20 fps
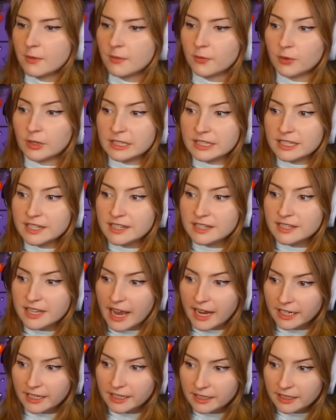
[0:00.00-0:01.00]
For a
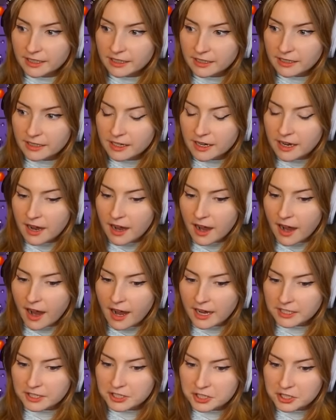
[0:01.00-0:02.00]
second,
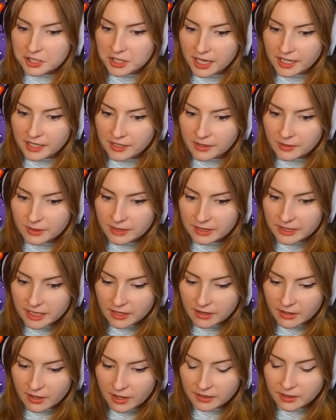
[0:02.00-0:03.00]
I
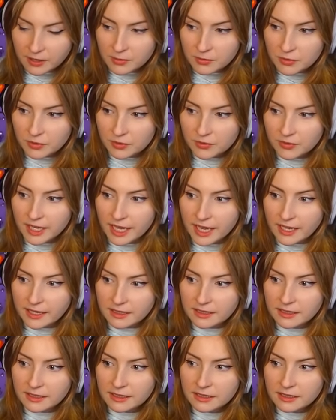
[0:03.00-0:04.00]
genuinely thought the movie
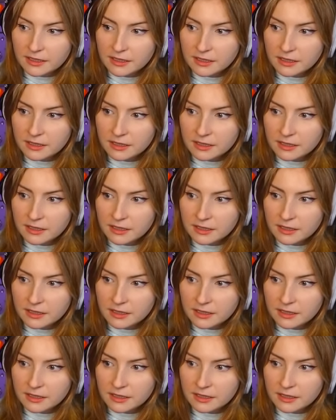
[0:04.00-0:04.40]
ended.